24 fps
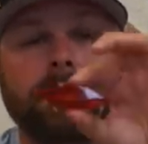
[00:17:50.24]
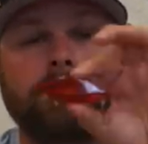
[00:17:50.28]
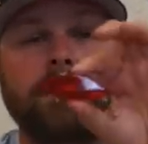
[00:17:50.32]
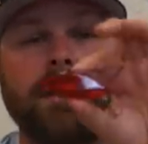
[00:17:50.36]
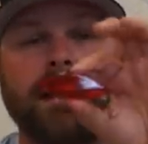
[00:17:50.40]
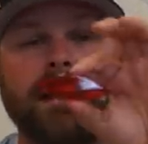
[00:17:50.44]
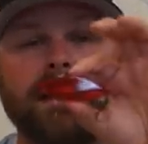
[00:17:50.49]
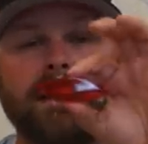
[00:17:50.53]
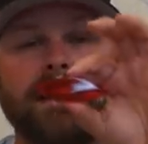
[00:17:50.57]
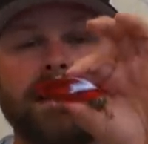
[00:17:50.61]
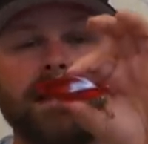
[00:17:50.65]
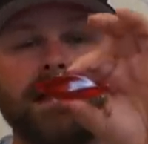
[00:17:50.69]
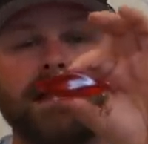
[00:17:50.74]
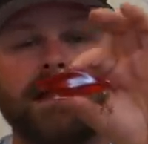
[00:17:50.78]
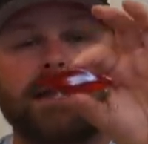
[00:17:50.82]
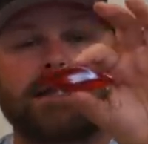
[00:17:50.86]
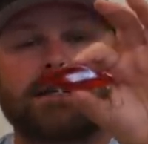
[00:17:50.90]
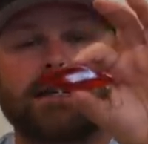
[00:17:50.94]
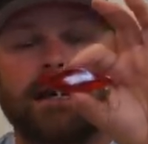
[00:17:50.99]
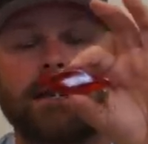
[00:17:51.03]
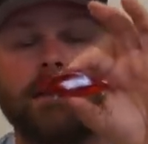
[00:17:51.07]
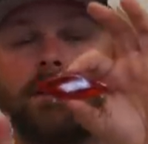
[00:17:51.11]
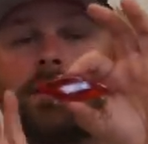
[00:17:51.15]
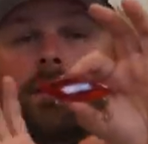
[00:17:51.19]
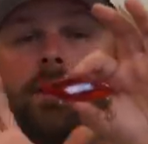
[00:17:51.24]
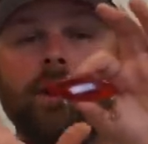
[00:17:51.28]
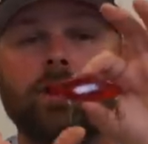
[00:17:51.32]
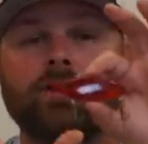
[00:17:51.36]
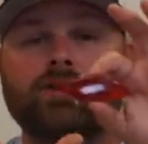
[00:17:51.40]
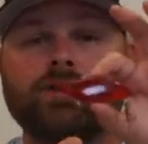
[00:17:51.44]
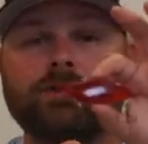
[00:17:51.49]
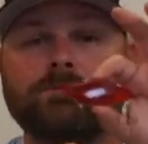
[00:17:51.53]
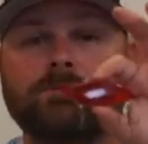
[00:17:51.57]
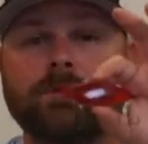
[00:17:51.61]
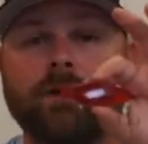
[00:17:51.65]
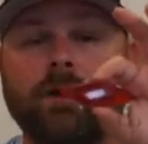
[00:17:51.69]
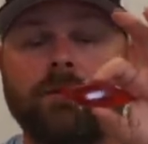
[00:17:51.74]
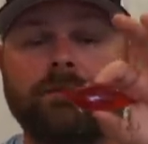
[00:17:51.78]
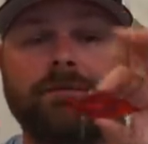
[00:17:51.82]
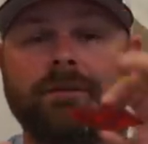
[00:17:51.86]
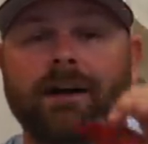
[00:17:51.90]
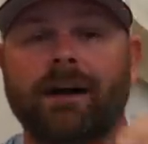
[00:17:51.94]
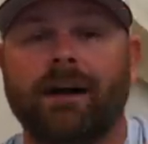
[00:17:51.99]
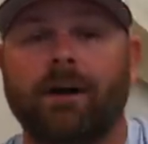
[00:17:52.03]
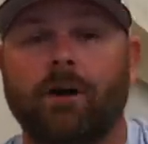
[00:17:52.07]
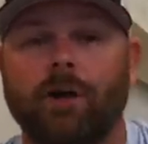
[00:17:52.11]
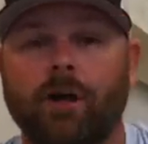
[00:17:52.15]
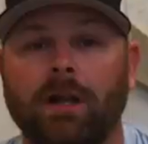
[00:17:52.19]
but it's got a larger
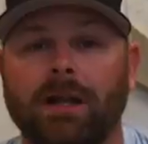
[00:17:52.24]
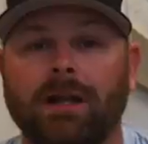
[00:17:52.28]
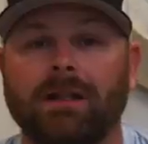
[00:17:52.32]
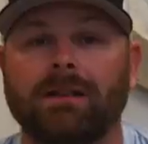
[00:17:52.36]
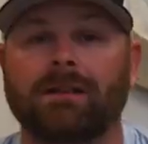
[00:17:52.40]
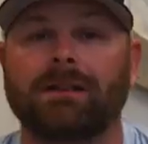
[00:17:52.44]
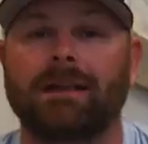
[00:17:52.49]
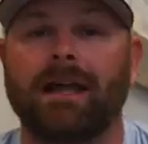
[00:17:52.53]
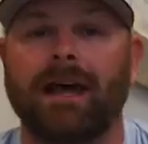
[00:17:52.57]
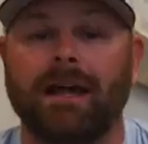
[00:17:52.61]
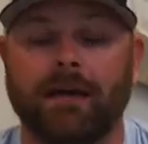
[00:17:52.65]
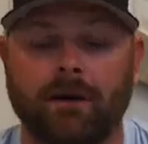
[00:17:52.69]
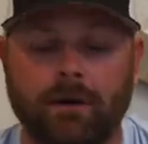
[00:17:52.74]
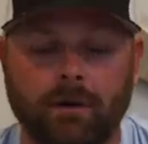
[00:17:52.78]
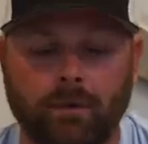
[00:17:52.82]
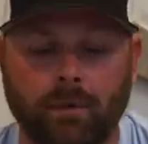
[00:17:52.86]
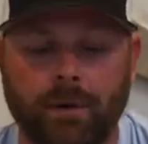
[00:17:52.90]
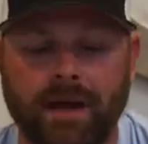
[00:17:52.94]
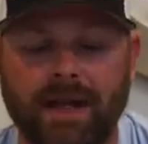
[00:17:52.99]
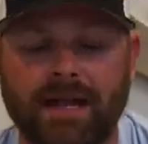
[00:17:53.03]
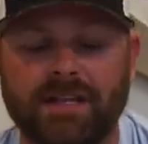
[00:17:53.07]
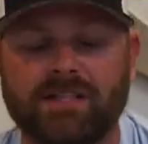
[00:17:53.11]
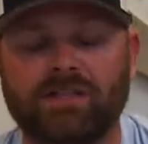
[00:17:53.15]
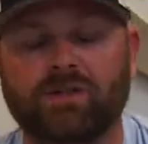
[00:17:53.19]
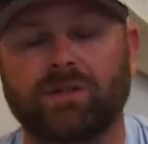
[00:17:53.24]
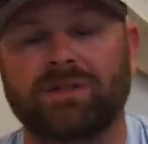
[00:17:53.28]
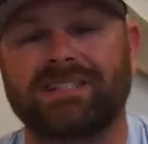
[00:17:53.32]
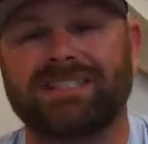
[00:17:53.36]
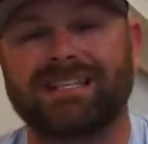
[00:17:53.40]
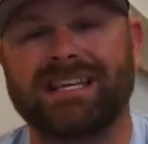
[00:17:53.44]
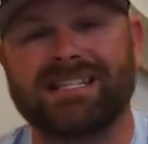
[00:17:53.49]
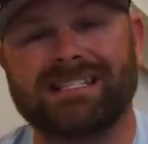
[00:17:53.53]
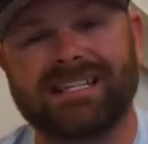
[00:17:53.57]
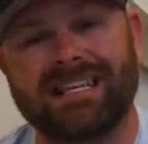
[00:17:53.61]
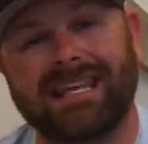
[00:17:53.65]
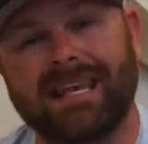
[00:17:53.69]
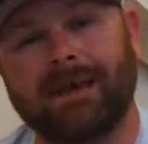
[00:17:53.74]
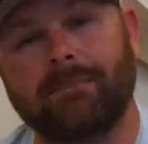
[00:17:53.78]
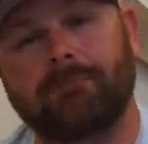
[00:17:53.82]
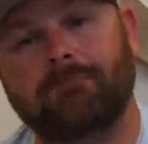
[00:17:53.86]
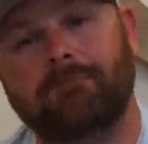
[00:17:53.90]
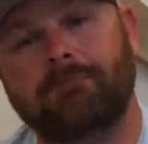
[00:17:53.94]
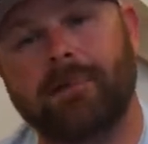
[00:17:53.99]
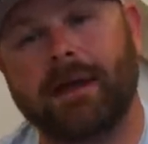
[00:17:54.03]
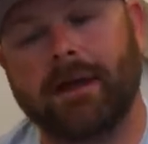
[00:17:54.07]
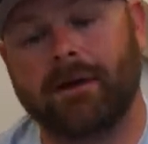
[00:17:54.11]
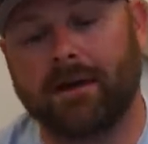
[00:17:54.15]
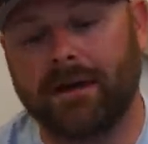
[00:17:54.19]
profile, lighter weight, so it doesn't
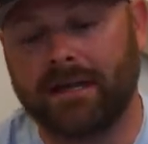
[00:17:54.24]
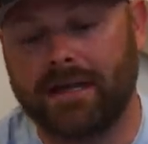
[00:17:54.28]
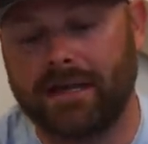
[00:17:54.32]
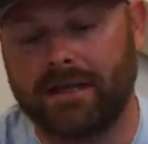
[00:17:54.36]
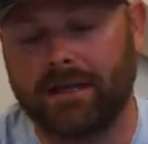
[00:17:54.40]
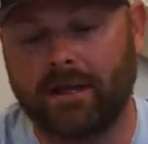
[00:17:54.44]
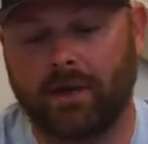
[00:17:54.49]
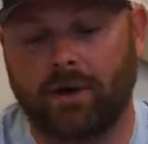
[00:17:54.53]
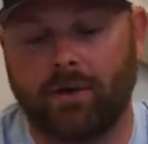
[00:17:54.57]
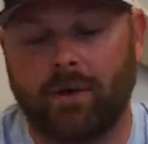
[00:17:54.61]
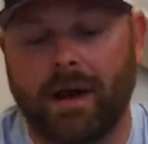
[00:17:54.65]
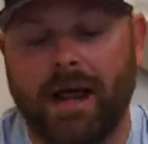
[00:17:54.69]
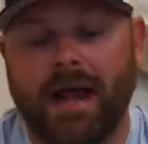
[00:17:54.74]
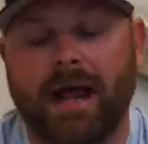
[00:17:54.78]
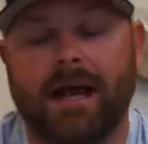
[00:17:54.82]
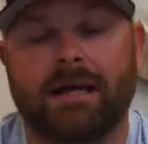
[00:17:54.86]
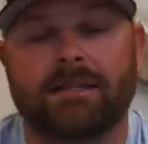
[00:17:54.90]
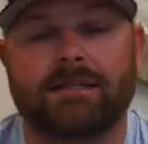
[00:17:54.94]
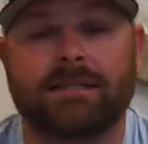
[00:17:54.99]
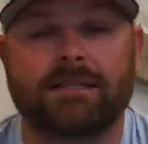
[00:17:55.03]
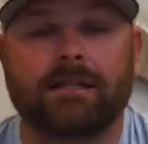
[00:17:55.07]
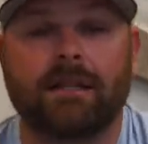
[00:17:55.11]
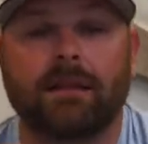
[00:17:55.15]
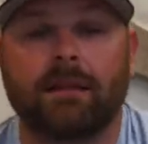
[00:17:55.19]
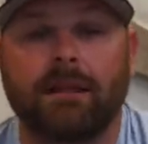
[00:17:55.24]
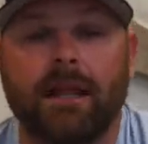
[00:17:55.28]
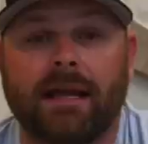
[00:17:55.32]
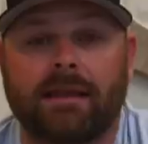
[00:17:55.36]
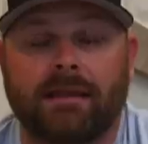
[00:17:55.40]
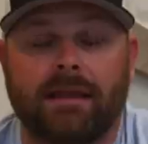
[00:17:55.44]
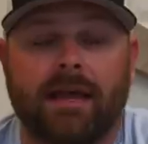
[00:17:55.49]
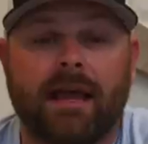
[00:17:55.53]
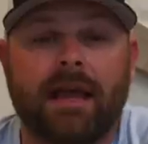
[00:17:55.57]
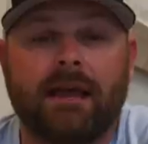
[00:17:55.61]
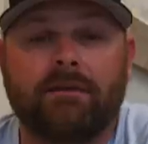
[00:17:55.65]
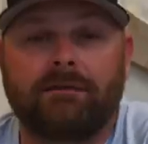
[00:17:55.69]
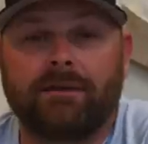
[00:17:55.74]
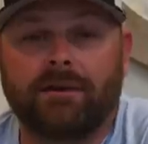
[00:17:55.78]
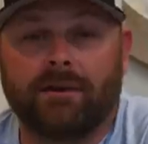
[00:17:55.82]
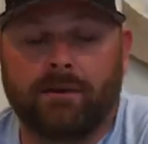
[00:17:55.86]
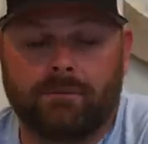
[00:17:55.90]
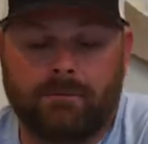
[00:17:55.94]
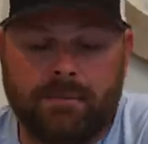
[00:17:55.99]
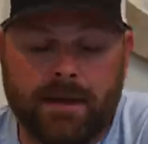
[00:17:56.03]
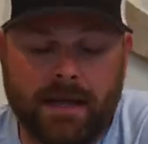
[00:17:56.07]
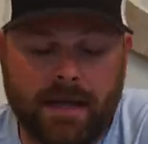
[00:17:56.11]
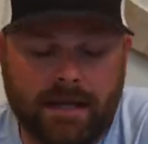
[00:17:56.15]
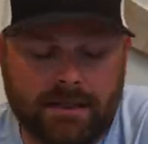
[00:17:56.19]
get buried in the grass like the heavier
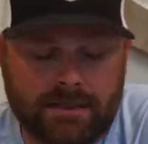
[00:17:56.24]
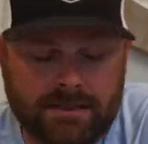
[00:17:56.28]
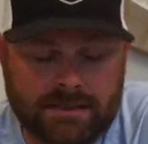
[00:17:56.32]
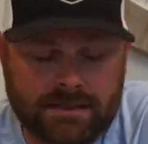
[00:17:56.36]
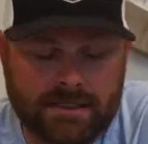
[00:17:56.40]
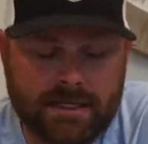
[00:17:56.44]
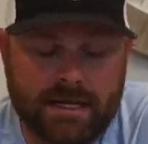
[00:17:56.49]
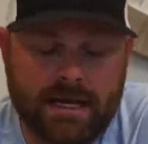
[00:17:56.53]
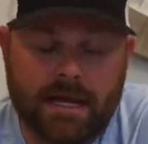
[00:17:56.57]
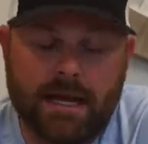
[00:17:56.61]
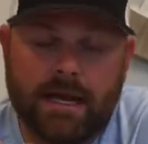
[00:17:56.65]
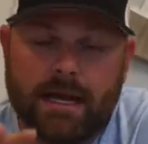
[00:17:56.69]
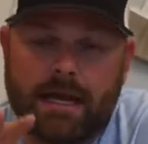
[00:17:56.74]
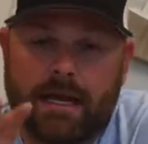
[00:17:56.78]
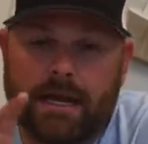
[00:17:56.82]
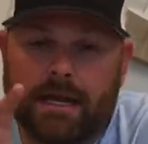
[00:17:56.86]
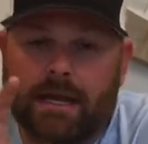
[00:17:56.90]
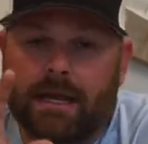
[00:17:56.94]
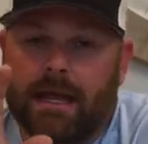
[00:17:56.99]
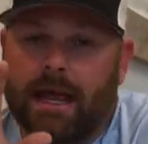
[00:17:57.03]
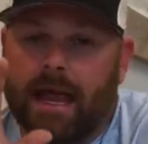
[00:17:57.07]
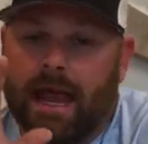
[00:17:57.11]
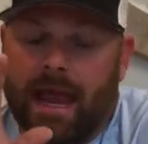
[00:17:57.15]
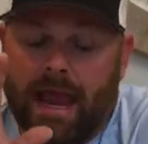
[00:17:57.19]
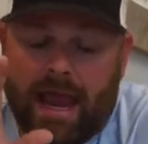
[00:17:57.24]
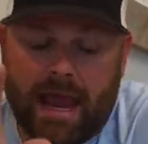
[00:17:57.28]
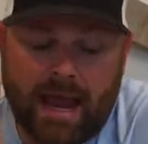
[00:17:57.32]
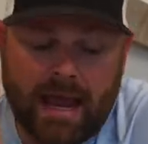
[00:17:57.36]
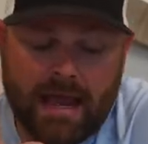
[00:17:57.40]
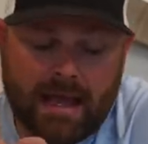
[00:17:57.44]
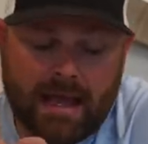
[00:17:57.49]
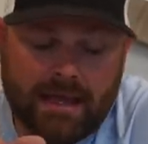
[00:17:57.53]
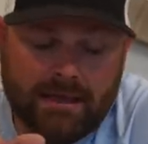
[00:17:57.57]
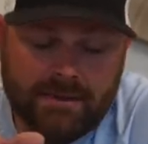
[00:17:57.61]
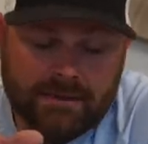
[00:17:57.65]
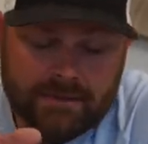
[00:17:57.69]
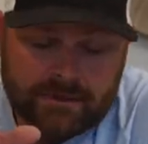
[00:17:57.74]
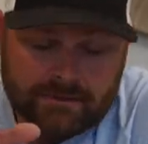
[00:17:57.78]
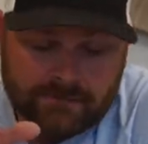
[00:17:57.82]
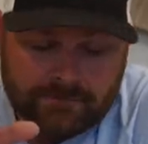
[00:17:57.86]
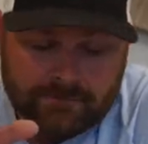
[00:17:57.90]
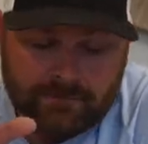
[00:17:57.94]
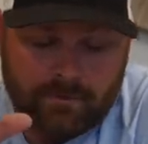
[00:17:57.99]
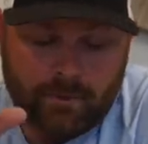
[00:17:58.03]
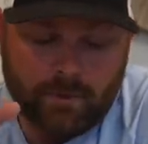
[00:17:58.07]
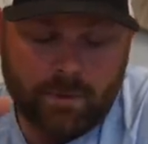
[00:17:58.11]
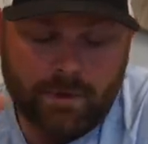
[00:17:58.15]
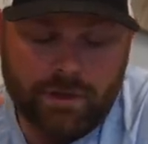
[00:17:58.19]
baits. And
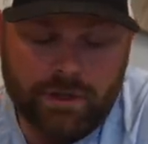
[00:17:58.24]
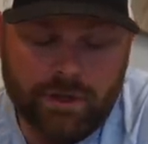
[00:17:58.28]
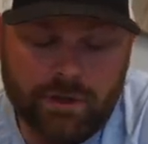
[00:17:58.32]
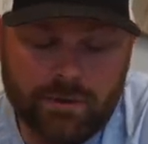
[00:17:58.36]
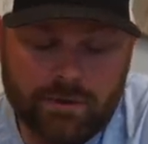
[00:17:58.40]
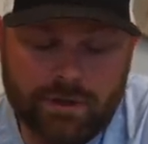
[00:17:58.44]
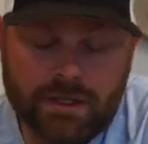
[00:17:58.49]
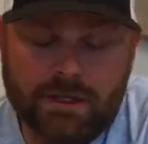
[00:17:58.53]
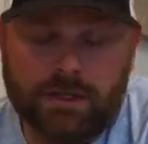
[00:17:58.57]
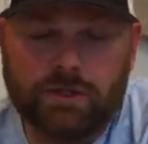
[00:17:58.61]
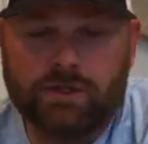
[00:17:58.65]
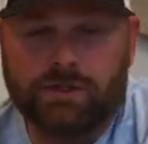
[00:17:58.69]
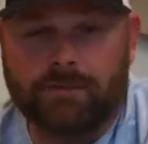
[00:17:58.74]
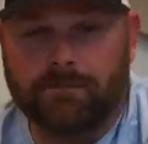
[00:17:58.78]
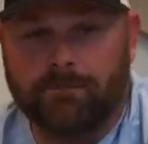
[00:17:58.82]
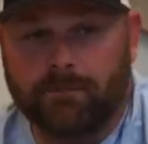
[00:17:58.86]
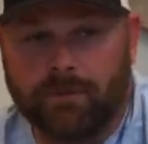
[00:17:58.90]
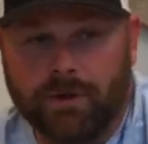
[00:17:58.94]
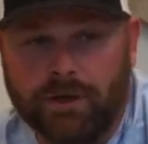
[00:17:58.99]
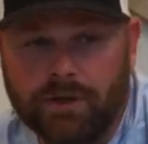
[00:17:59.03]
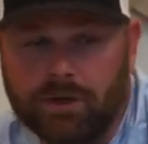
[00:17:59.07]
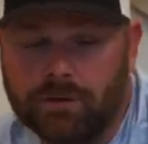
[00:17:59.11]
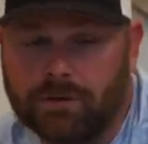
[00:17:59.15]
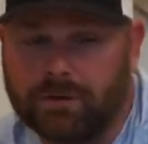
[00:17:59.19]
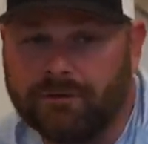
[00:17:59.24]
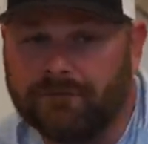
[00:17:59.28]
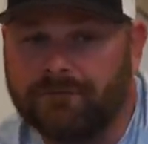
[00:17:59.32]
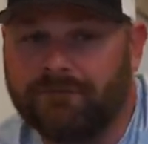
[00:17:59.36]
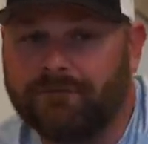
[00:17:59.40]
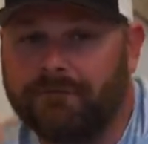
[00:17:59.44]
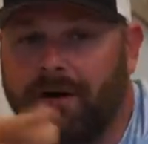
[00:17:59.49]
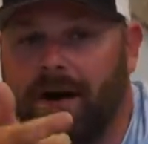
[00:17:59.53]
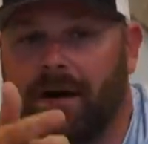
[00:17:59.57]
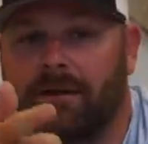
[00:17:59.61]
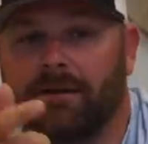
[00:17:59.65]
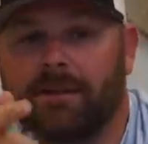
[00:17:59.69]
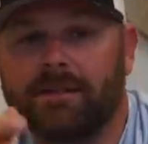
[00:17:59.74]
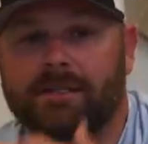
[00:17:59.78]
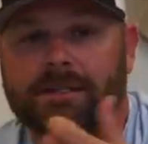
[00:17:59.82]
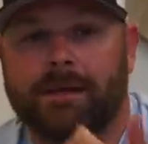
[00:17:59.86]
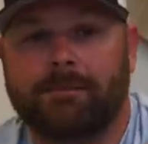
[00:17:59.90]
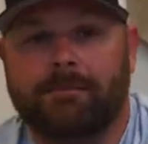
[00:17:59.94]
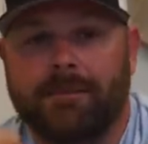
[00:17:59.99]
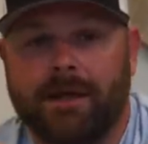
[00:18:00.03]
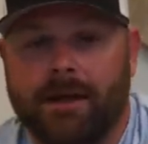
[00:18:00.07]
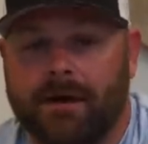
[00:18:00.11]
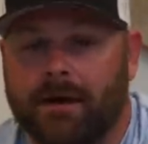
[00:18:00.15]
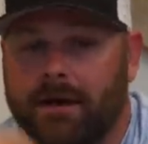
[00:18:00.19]
when you can when you can fire this
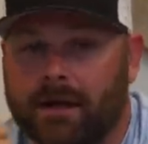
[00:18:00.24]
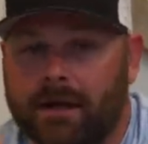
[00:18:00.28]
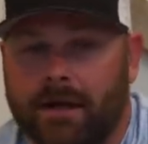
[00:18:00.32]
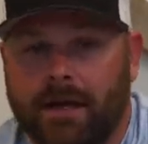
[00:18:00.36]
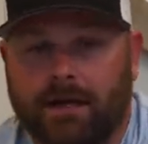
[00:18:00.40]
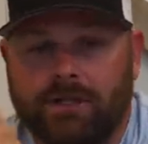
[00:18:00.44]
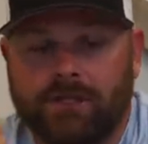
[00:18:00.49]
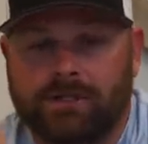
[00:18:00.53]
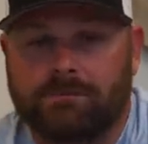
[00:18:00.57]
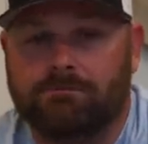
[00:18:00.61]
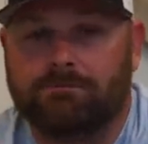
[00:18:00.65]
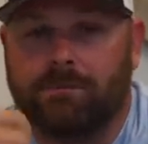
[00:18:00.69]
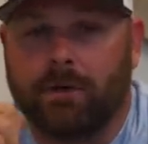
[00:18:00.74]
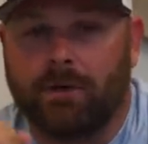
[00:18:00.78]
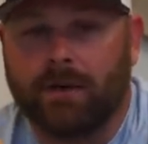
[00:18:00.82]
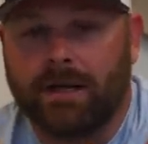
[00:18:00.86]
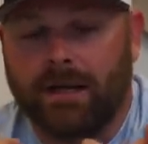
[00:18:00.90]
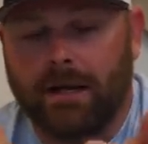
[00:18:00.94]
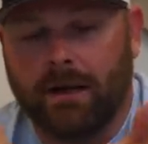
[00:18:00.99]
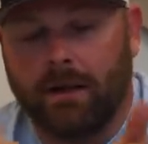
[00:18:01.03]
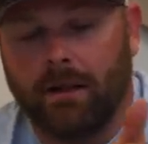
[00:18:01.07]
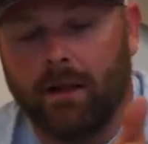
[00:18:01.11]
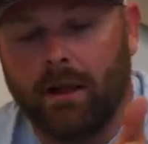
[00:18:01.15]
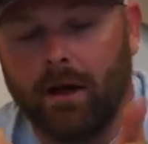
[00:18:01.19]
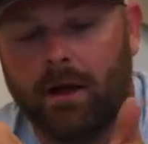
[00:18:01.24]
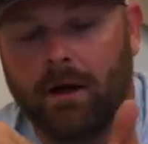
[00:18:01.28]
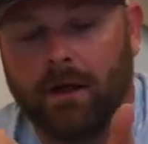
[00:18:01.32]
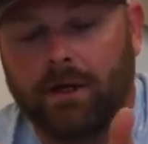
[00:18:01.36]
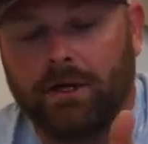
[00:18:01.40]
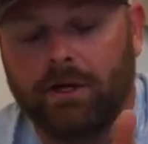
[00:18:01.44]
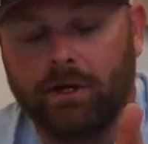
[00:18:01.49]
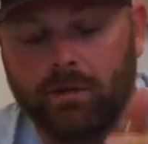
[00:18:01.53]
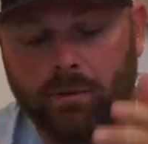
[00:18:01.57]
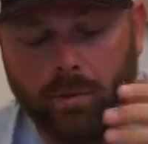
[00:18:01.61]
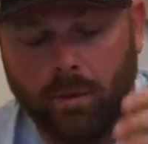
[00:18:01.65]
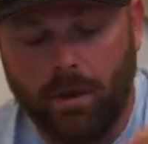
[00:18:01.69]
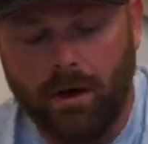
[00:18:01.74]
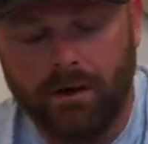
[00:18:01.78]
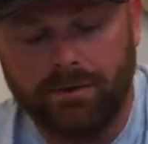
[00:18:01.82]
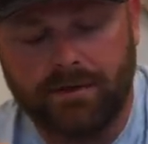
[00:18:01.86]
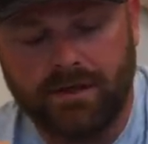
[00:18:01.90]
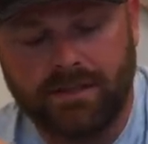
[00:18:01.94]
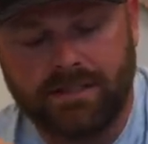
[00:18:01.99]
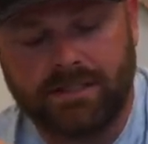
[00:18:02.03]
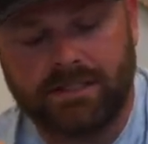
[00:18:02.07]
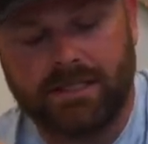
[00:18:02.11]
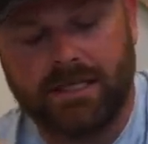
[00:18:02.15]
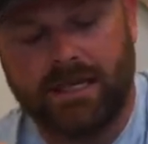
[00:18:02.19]
up there and just burn it along, and you want this